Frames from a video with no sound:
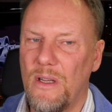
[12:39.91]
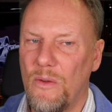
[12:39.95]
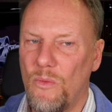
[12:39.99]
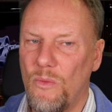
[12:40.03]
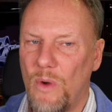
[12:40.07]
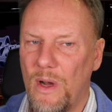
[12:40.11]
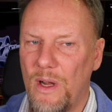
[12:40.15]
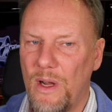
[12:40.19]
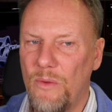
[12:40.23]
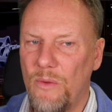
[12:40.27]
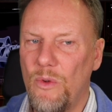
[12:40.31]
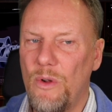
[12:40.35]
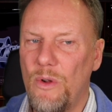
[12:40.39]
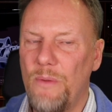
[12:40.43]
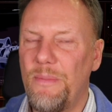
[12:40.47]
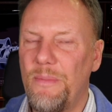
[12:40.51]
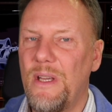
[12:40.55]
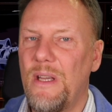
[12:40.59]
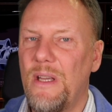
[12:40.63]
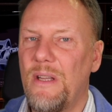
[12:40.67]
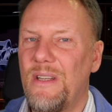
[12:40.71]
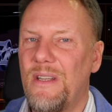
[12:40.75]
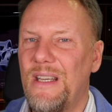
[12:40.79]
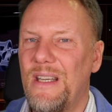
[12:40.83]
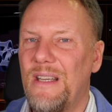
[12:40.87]
One would
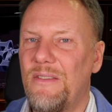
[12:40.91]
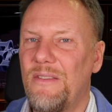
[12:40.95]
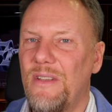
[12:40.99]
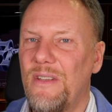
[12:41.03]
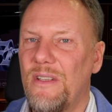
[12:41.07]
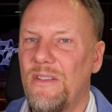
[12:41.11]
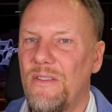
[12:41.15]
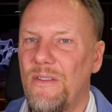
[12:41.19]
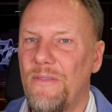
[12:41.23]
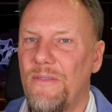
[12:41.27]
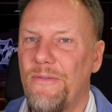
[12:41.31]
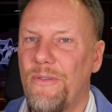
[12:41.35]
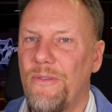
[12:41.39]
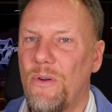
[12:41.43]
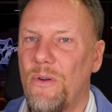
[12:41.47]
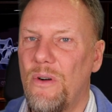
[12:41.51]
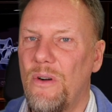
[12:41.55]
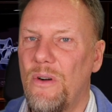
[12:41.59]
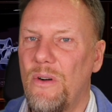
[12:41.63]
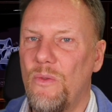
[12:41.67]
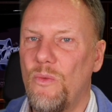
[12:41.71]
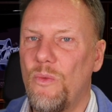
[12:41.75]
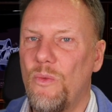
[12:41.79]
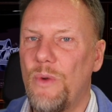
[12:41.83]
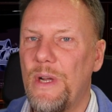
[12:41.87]
be
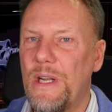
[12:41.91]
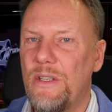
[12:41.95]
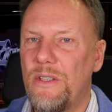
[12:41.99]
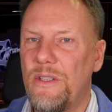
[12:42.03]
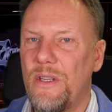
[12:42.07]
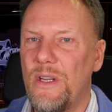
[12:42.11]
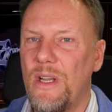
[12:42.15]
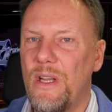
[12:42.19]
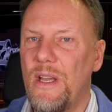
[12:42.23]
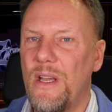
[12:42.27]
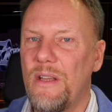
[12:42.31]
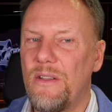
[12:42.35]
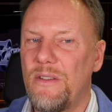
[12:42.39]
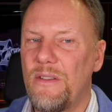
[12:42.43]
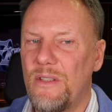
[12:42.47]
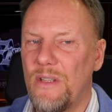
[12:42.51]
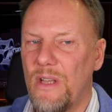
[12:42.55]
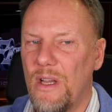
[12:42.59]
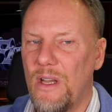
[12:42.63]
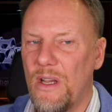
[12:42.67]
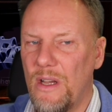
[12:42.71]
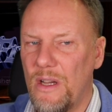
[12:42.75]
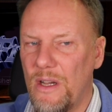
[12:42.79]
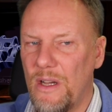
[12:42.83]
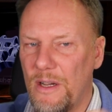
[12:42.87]
D64, which is
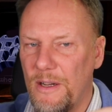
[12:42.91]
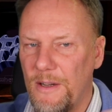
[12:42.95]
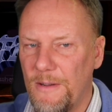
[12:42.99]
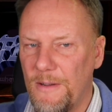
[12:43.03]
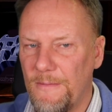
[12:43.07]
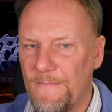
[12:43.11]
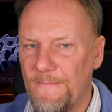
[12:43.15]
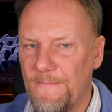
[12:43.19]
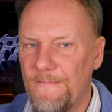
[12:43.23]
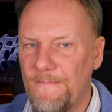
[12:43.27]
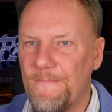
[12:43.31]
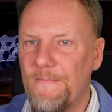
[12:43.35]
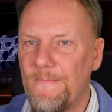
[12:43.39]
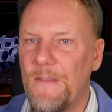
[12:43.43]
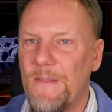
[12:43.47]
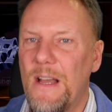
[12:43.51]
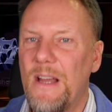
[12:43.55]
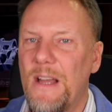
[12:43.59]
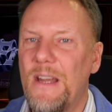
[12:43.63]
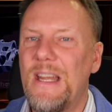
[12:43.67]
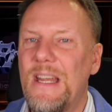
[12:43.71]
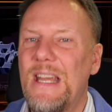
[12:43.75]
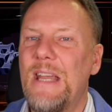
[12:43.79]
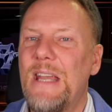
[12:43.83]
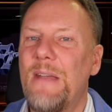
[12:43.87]

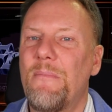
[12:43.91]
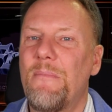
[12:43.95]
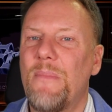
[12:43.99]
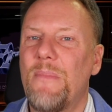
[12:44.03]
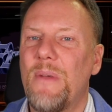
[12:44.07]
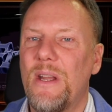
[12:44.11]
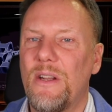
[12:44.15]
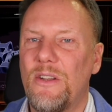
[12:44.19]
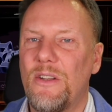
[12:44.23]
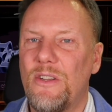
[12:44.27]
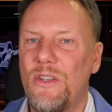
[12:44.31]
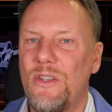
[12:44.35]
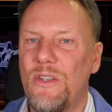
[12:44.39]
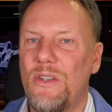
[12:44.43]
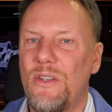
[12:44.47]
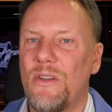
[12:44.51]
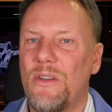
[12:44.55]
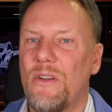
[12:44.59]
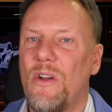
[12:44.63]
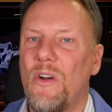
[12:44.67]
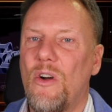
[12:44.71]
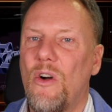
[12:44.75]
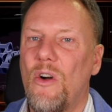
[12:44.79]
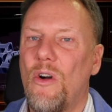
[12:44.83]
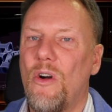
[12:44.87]
an image
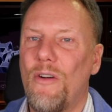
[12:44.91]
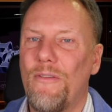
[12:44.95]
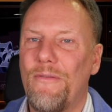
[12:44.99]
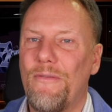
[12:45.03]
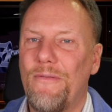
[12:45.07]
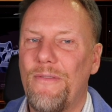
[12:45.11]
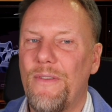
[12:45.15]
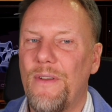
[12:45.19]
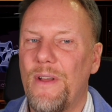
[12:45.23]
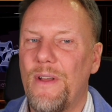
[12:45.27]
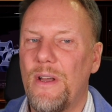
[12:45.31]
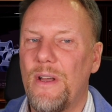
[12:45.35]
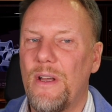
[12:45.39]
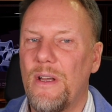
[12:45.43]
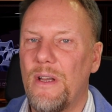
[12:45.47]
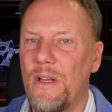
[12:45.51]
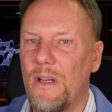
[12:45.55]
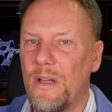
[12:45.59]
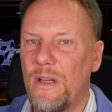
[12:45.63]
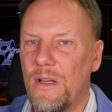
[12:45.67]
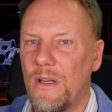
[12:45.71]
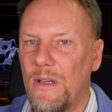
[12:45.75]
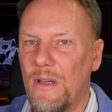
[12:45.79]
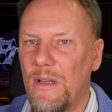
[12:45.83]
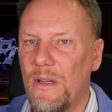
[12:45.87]
of
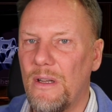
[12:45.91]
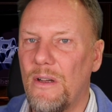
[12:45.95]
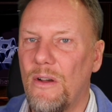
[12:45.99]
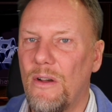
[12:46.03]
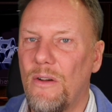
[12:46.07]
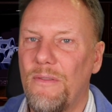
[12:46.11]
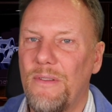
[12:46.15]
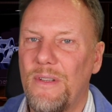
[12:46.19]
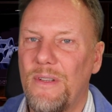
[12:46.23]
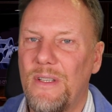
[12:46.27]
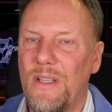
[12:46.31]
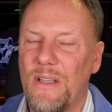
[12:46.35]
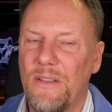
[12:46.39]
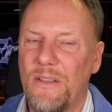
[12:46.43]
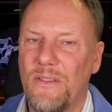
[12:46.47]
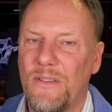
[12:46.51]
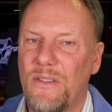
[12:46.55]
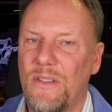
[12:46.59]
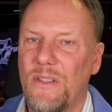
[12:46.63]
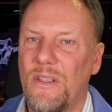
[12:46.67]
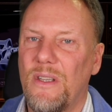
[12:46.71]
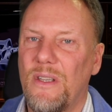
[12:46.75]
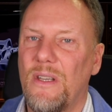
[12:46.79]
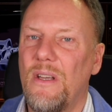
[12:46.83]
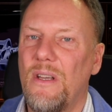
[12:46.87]
a
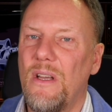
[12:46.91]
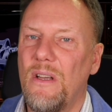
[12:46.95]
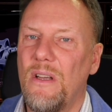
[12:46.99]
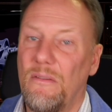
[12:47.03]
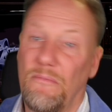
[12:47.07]
disk.